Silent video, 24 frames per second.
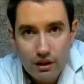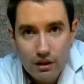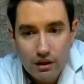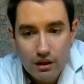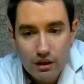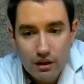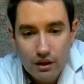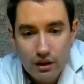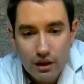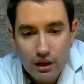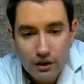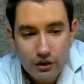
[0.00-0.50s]

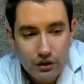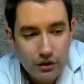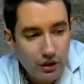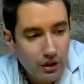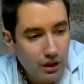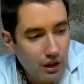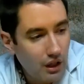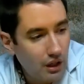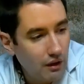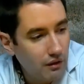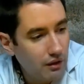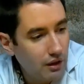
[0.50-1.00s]
And that's
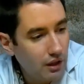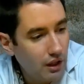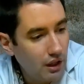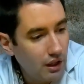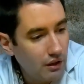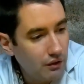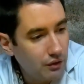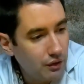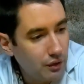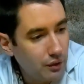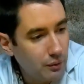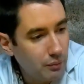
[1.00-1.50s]
all I've
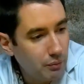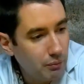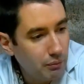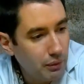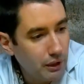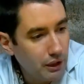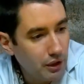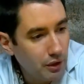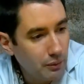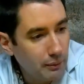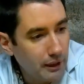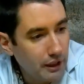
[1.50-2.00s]
got for
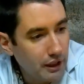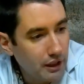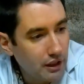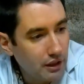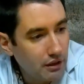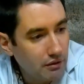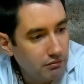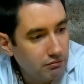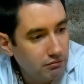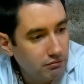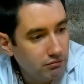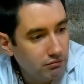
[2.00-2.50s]
pickle making.